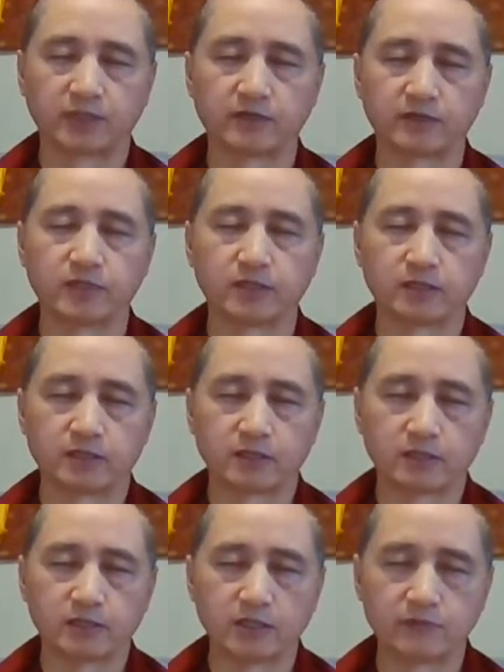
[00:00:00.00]
But even
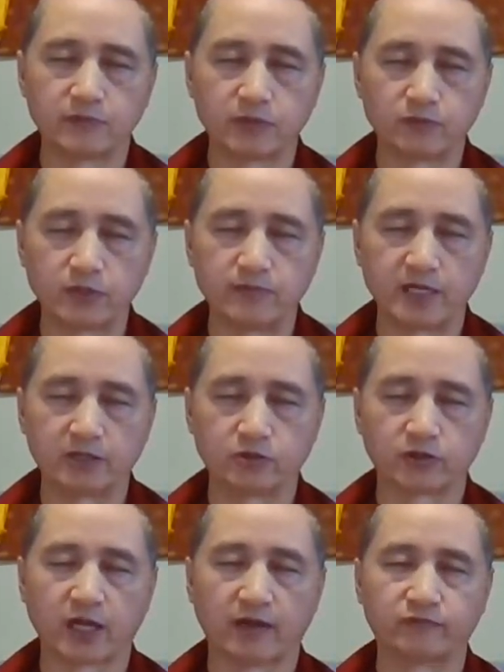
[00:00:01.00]
if we may
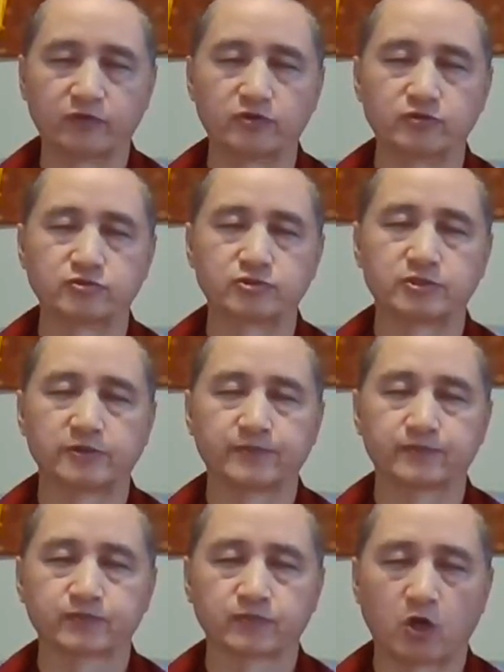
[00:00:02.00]
not have those
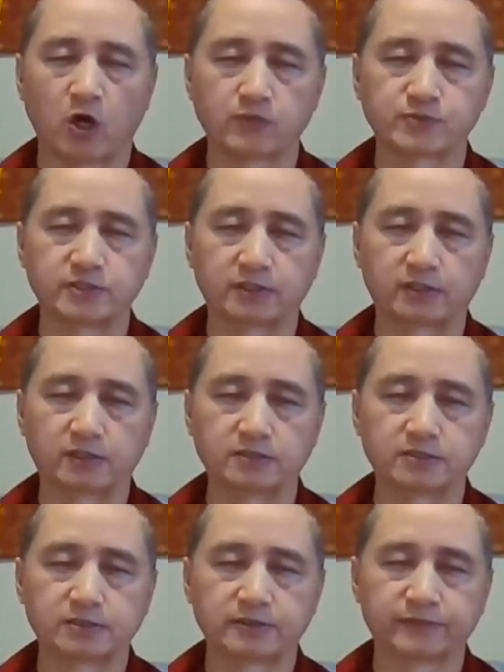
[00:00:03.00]

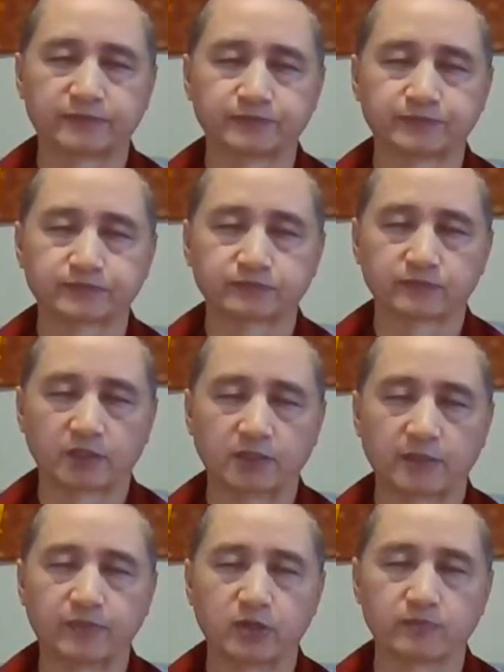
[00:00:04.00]
obstacles,
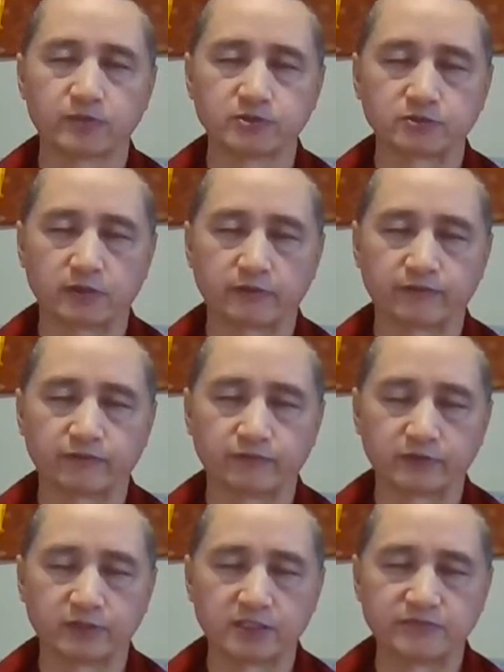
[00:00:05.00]
the purpose of
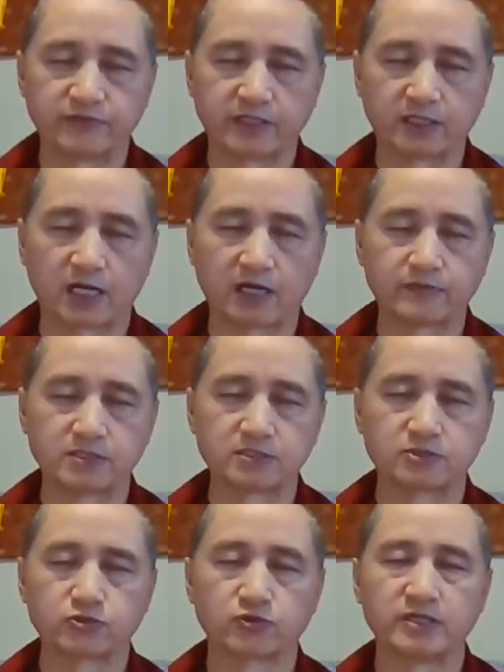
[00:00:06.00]
this very life
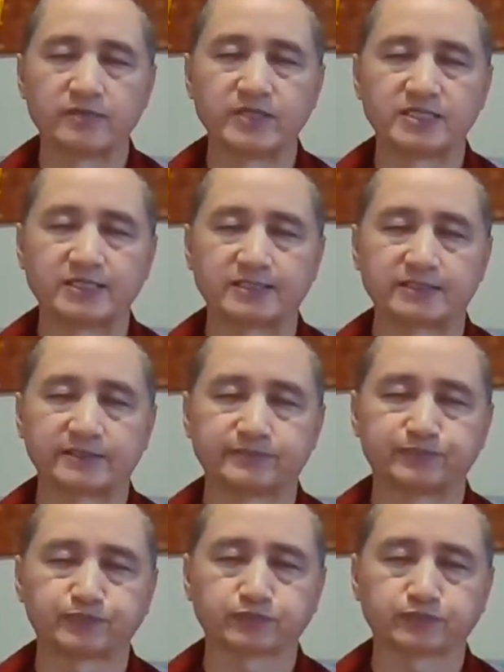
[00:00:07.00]
is so limited,